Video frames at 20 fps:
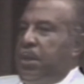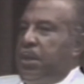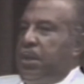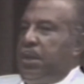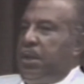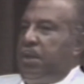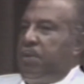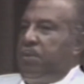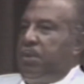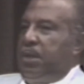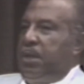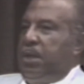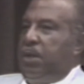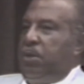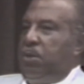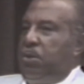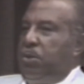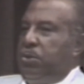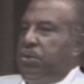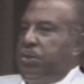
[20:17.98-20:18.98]
living in
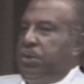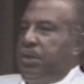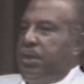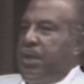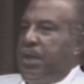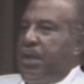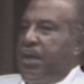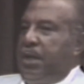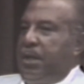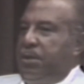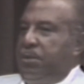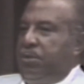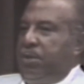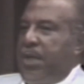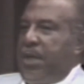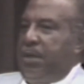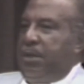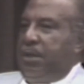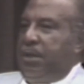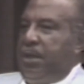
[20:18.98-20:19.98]
Austin, I
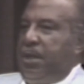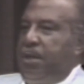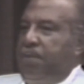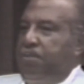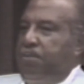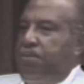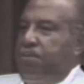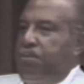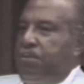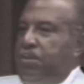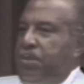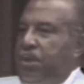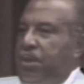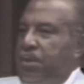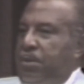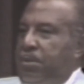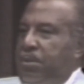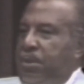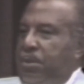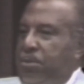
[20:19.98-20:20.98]
tried to keep
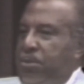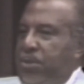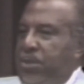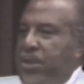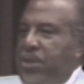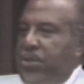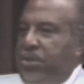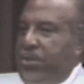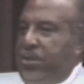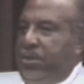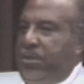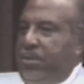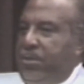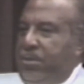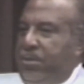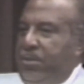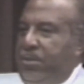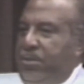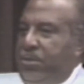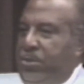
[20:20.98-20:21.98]
it. It was just
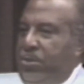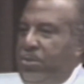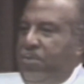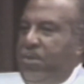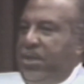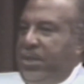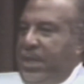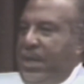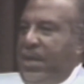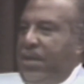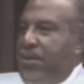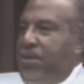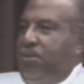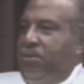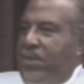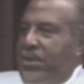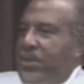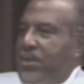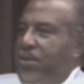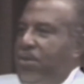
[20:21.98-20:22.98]
so much I could
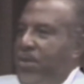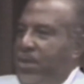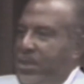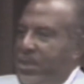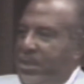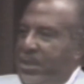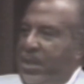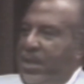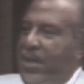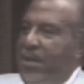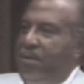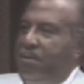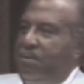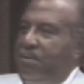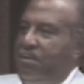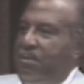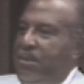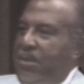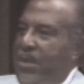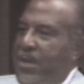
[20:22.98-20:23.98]
do in Georgetown.
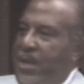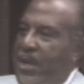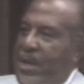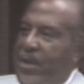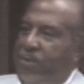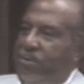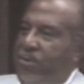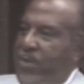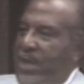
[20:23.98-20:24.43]
I'd